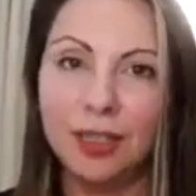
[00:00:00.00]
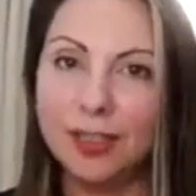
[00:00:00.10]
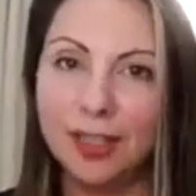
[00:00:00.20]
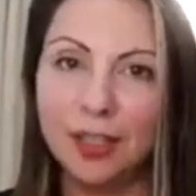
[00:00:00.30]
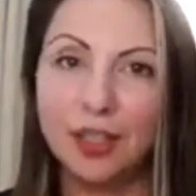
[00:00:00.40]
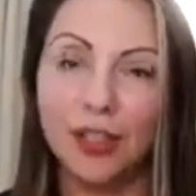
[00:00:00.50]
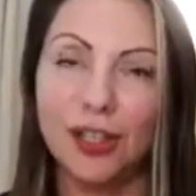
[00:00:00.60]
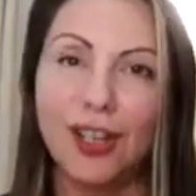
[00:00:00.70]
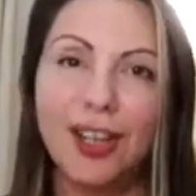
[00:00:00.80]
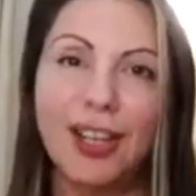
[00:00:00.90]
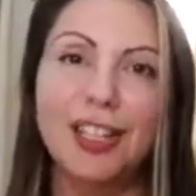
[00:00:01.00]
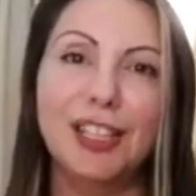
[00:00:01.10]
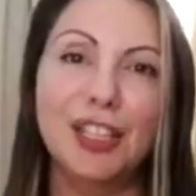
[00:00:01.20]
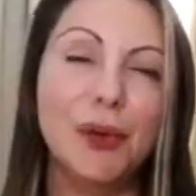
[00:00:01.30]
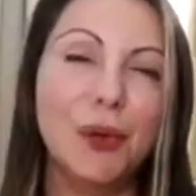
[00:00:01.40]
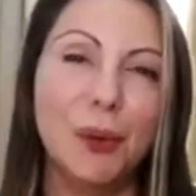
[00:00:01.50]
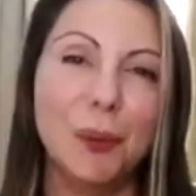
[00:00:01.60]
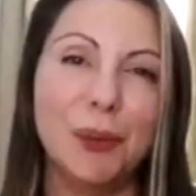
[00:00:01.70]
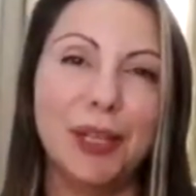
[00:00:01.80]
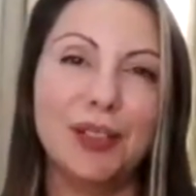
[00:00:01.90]
section in your
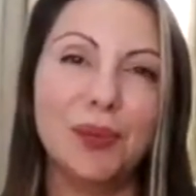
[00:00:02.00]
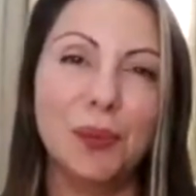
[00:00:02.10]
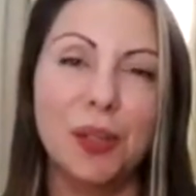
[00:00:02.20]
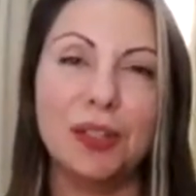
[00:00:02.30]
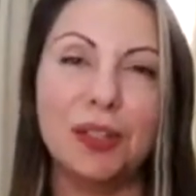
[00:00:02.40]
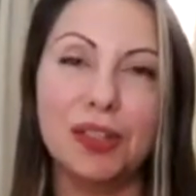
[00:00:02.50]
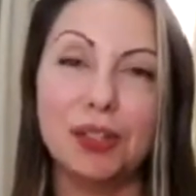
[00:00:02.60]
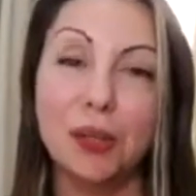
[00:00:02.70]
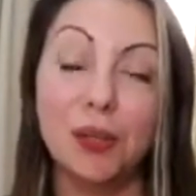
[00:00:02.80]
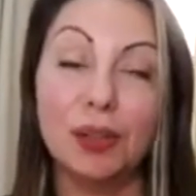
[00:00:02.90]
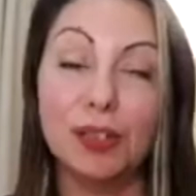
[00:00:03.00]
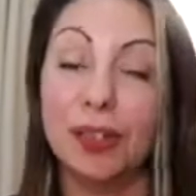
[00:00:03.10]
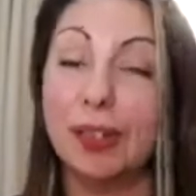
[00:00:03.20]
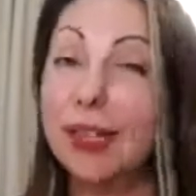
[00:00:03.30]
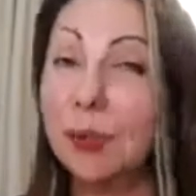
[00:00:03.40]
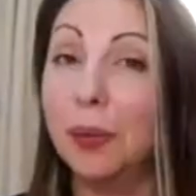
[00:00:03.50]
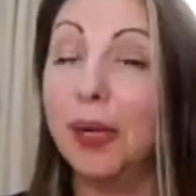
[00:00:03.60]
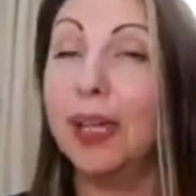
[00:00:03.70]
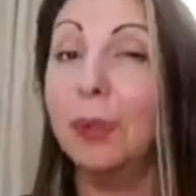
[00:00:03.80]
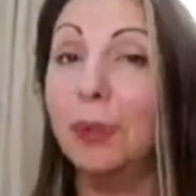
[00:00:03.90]
homepage where there is new content. That
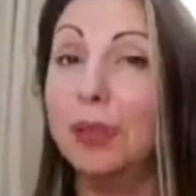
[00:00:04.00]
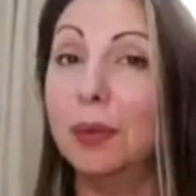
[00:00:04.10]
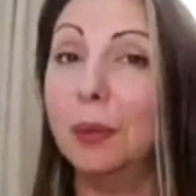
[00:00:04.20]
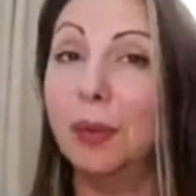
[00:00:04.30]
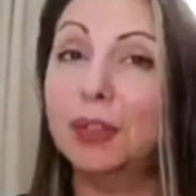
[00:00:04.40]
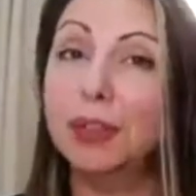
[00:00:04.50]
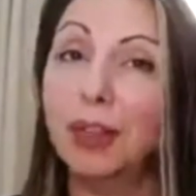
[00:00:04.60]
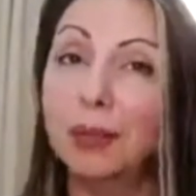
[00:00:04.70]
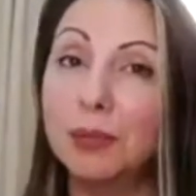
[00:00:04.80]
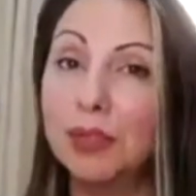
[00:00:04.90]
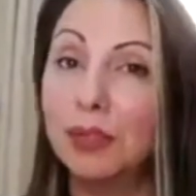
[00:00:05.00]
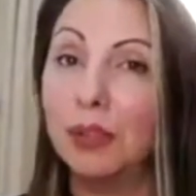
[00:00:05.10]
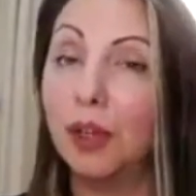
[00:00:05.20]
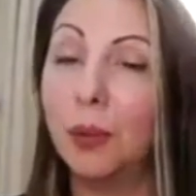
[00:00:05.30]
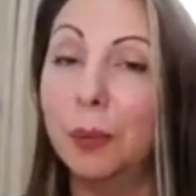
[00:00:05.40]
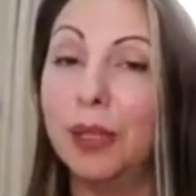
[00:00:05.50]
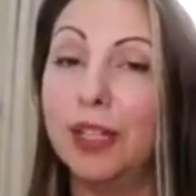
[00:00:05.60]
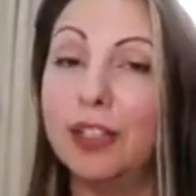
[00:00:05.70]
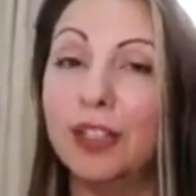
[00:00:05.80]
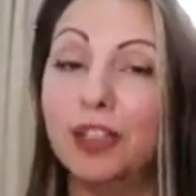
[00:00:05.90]
way, when the bot comes to your
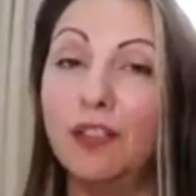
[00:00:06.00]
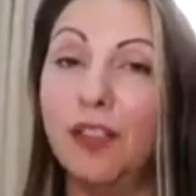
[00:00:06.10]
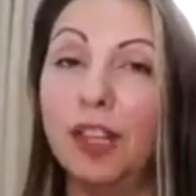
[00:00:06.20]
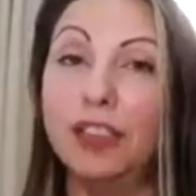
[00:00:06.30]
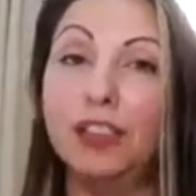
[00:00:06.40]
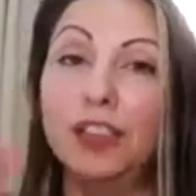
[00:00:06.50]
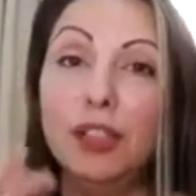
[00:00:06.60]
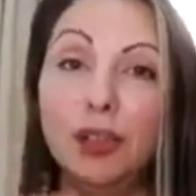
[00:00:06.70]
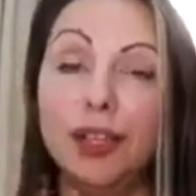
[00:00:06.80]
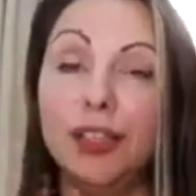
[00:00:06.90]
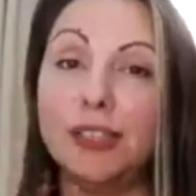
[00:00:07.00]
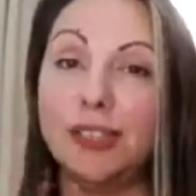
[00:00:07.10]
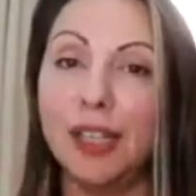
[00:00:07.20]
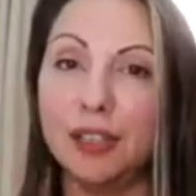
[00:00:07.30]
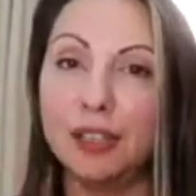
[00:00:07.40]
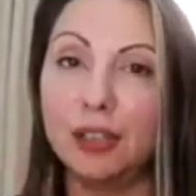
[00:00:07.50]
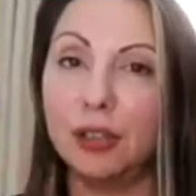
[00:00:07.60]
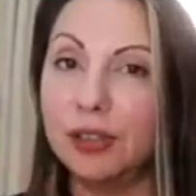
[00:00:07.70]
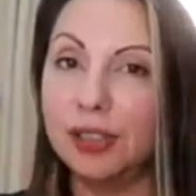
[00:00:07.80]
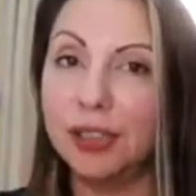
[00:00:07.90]
homepage, it finds new links and it
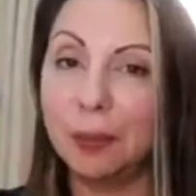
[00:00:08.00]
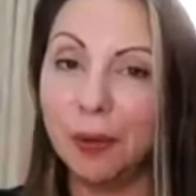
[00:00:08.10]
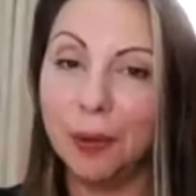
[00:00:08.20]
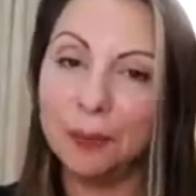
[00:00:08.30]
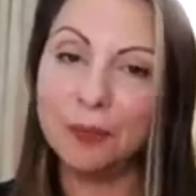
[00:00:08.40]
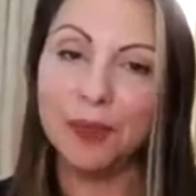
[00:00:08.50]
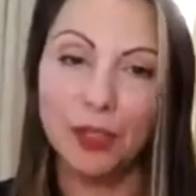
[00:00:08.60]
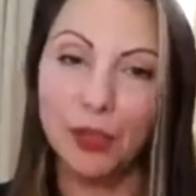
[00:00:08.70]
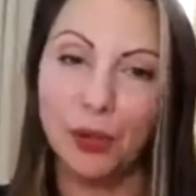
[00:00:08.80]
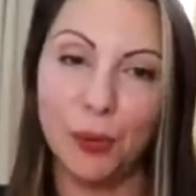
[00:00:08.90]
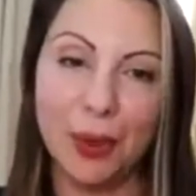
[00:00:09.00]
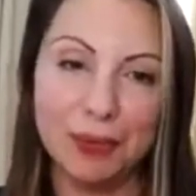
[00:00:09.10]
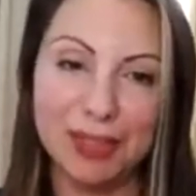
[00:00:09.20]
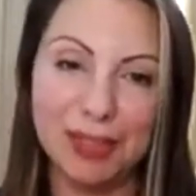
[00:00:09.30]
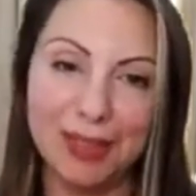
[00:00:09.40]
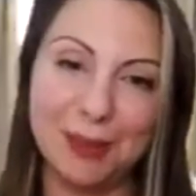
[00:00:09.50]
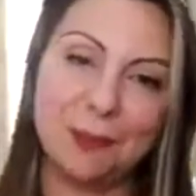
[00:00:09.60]
goes deeper into your website.